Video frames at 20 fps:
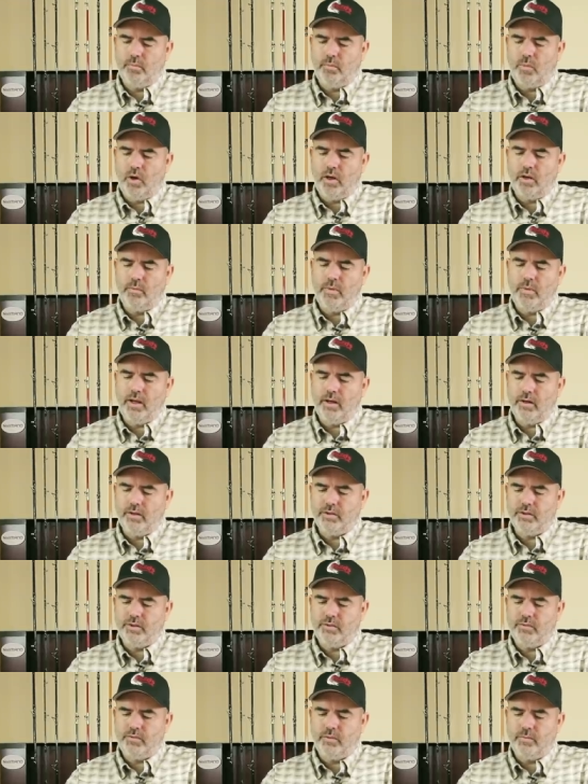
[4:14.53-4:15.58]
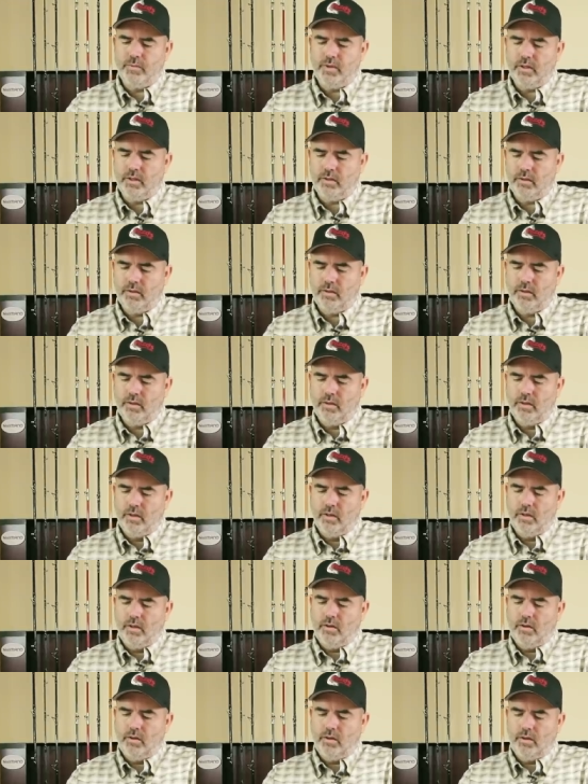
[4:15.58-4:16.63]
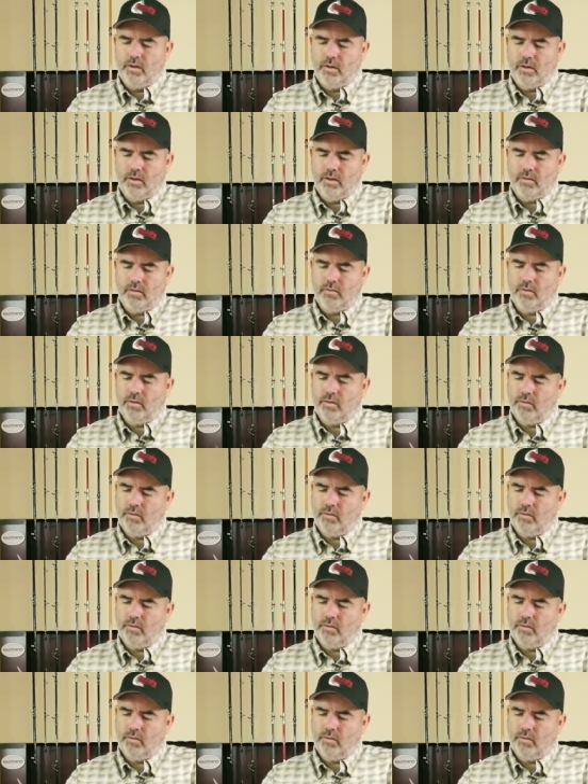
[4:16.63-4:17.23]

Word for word: bottom hairs from the, uh, I